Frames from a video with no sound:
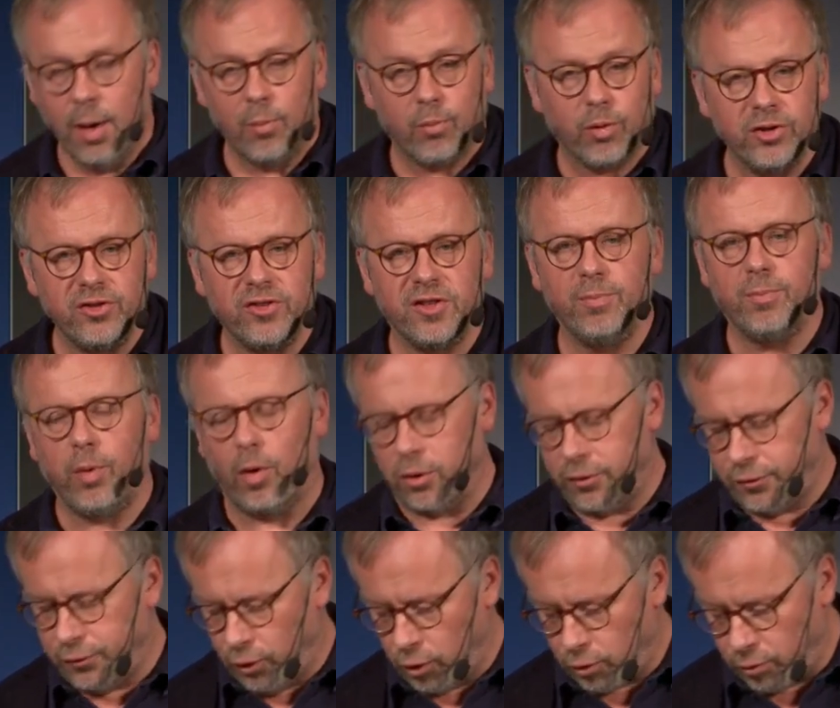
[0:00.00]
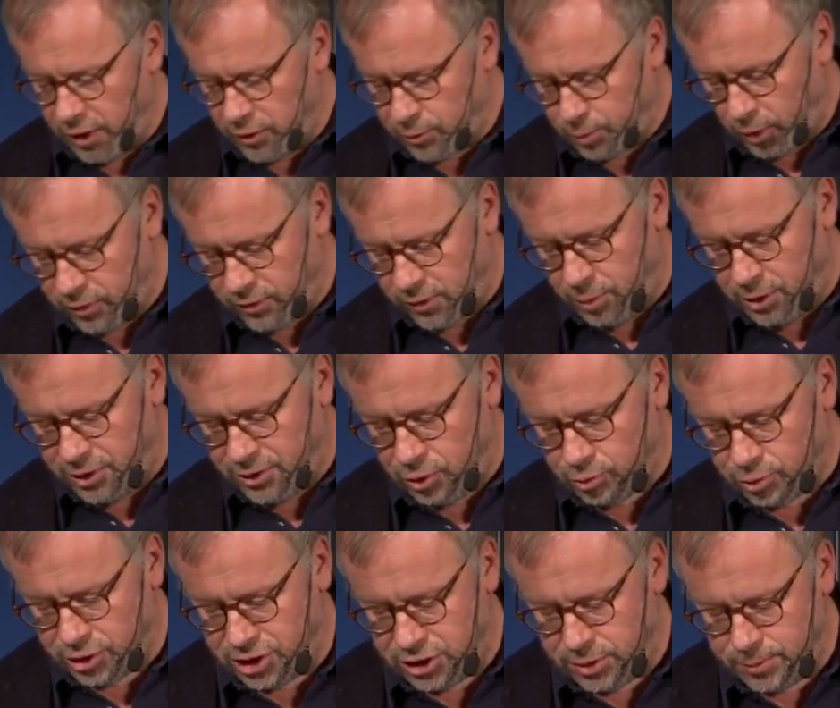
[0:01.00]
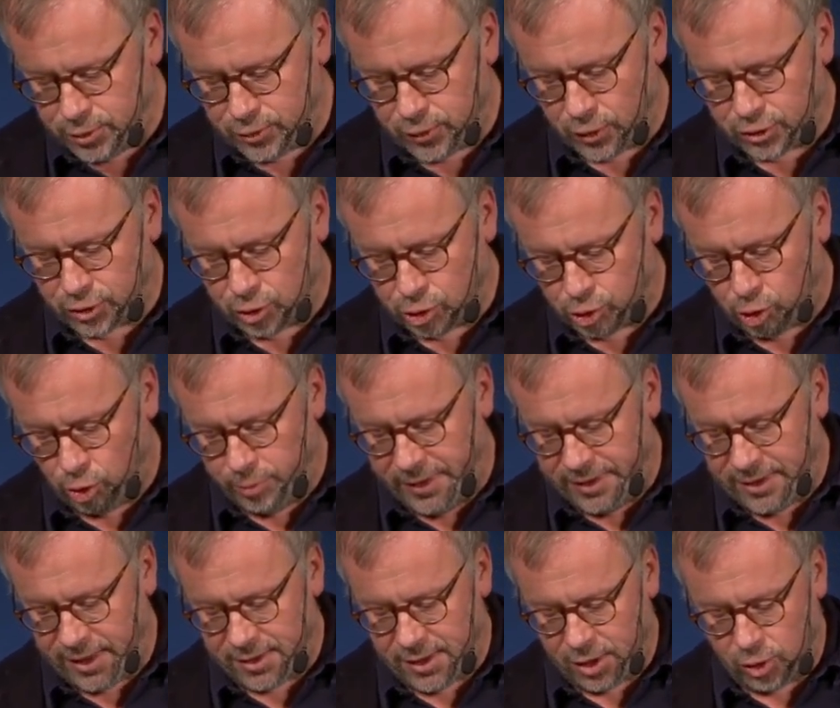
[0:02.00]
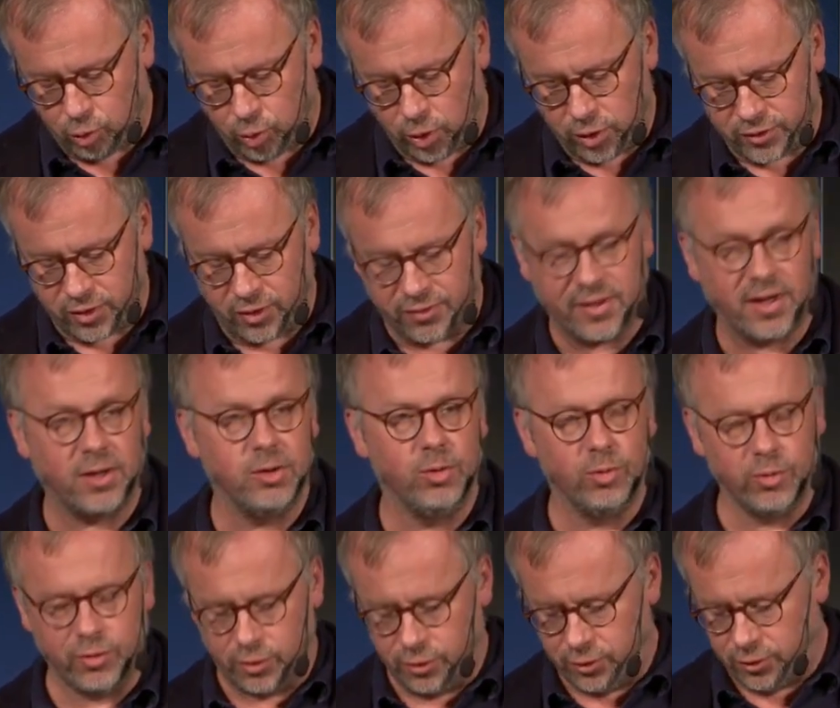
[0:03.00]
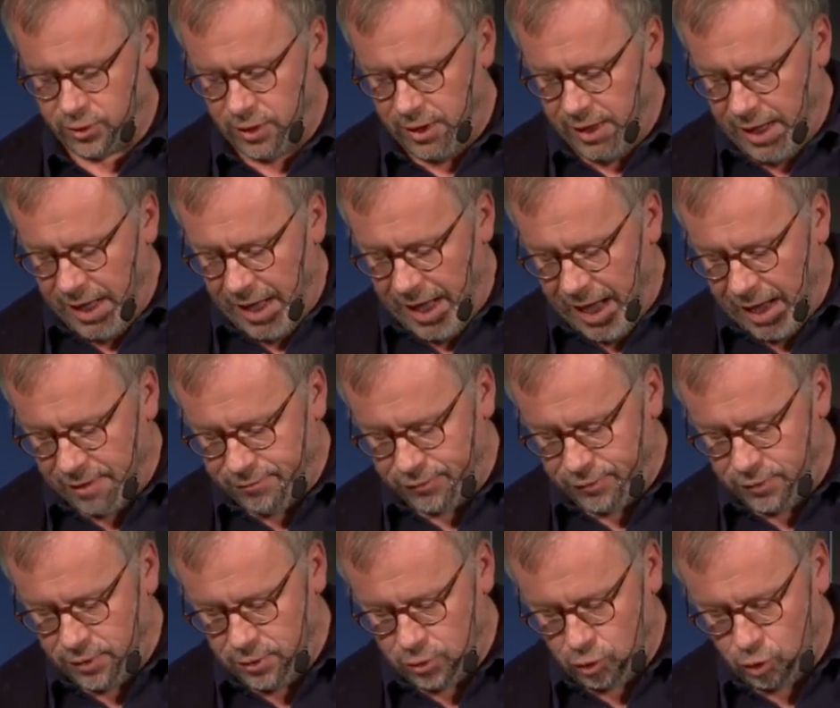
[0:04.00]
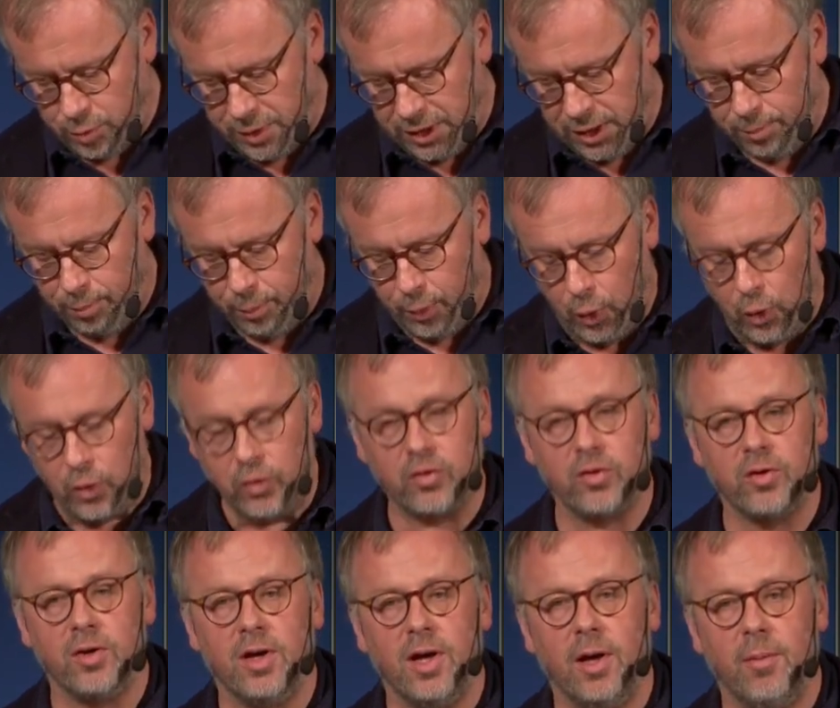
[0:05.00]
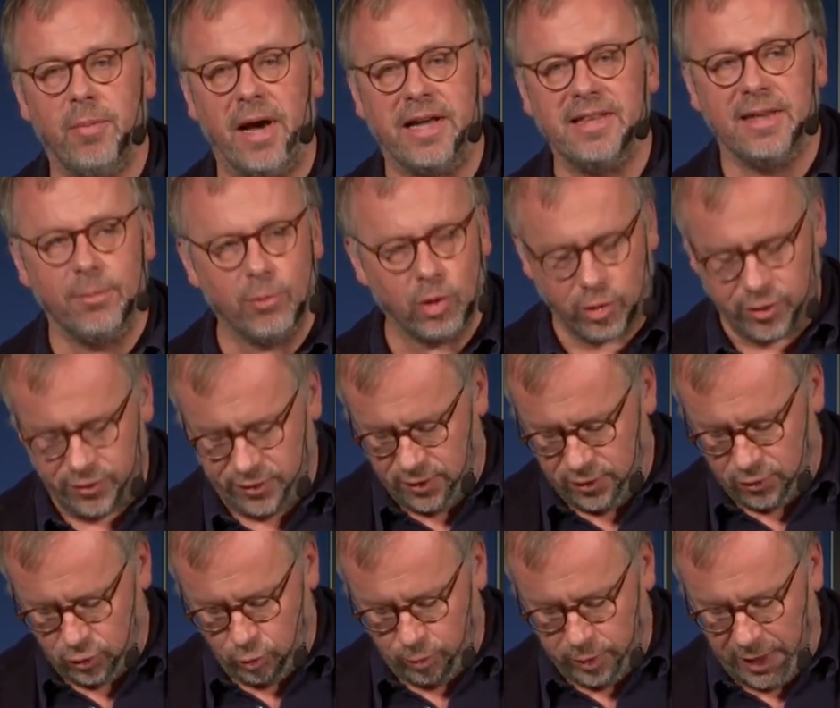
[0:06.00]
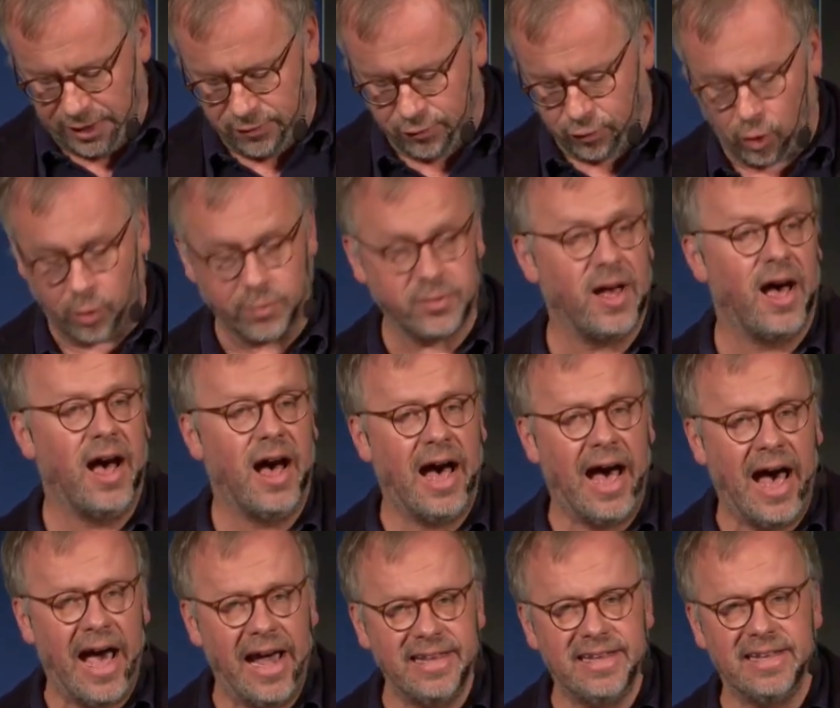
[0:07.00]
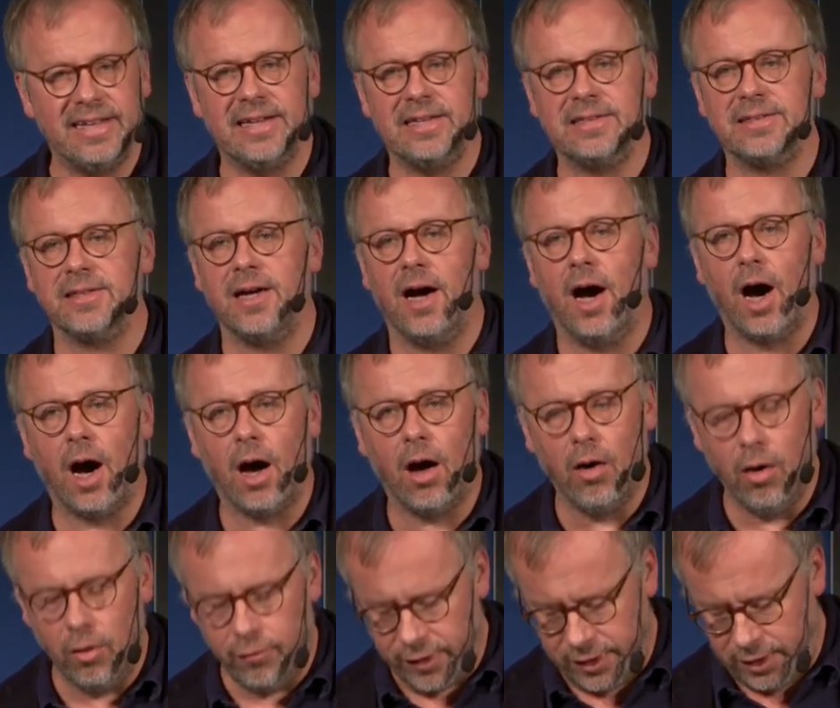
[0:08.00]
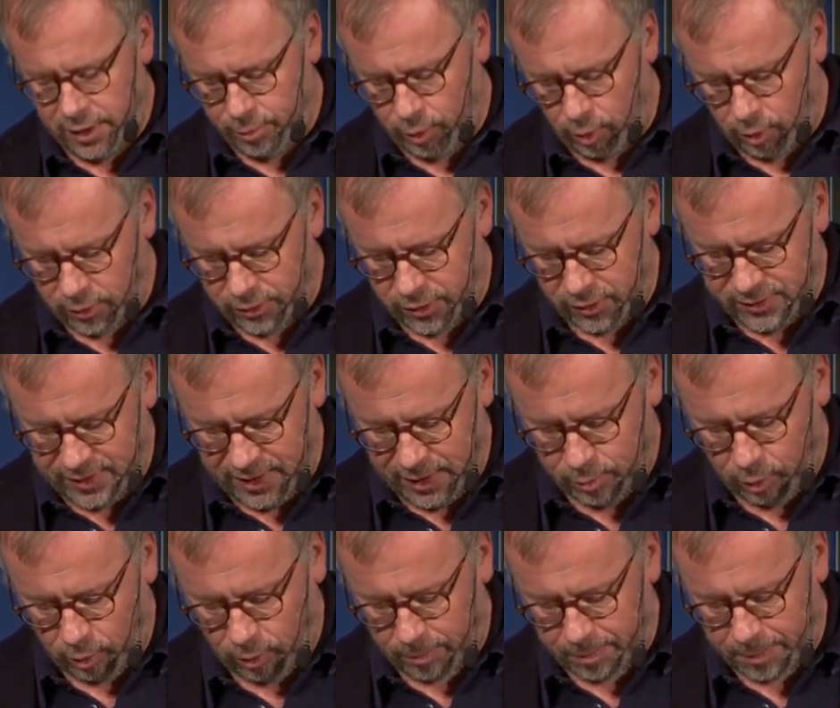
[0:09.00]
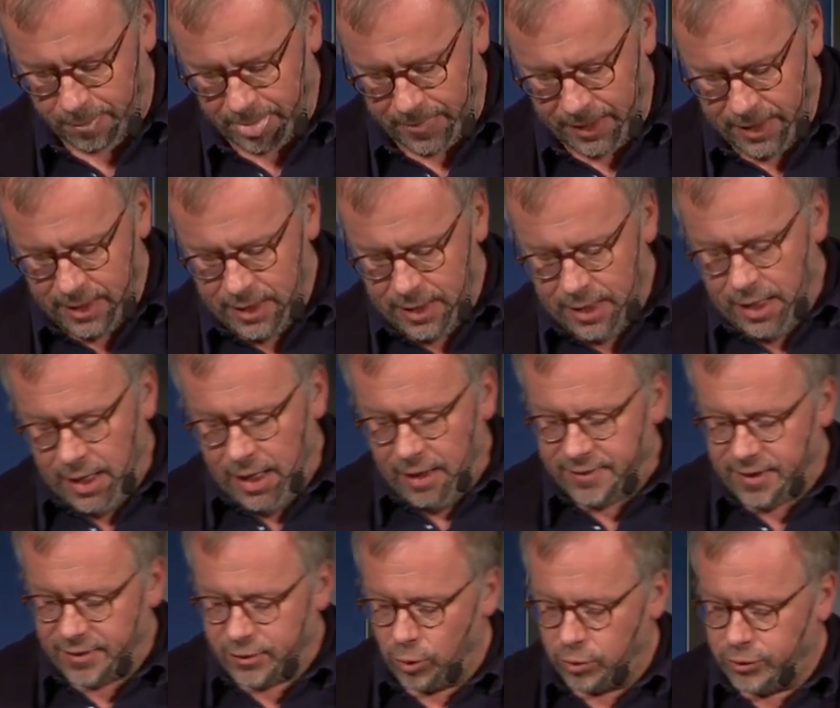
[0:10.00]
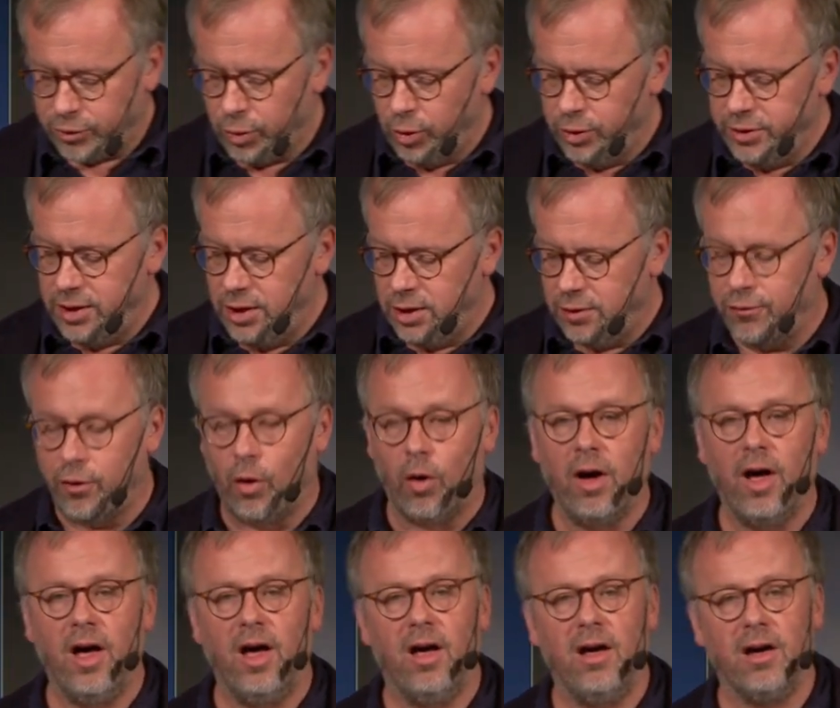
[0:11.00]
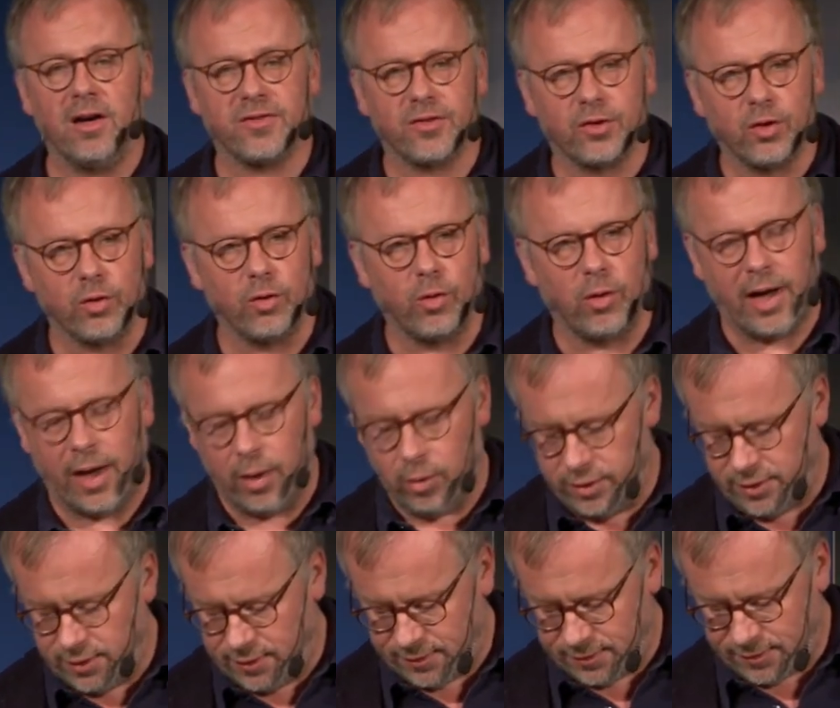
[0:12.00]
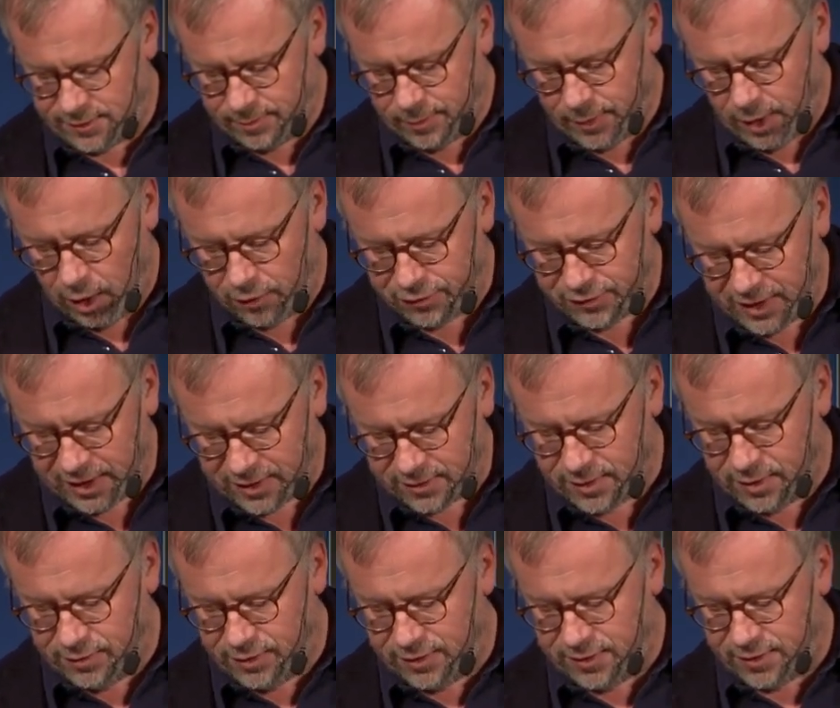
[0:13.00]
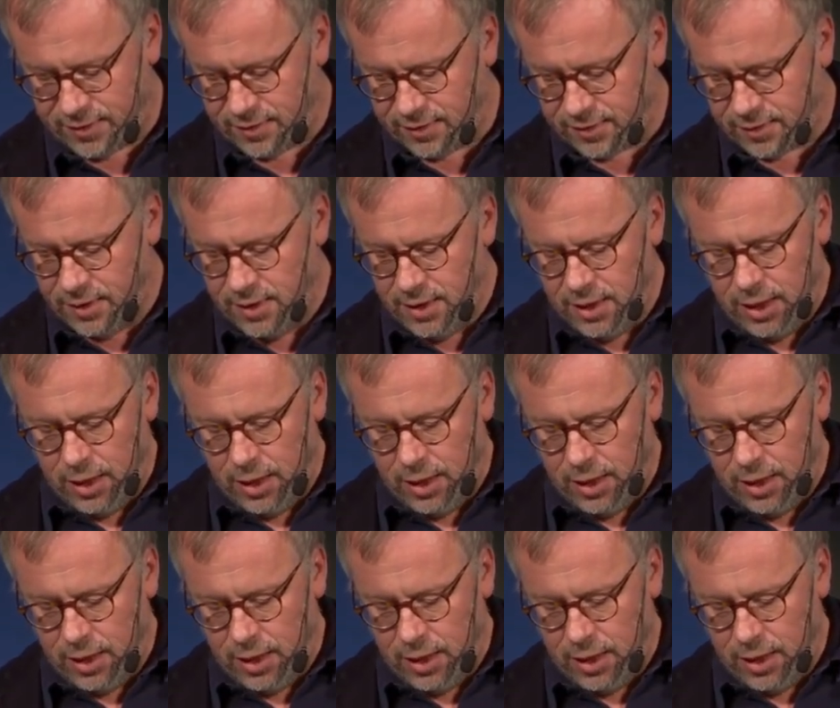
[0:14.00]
Principles for responsibility regimes for social media networks and their users have to be imposed by democracies to platforms. Ideas are available on the table. There is also a need for external audits of tech services.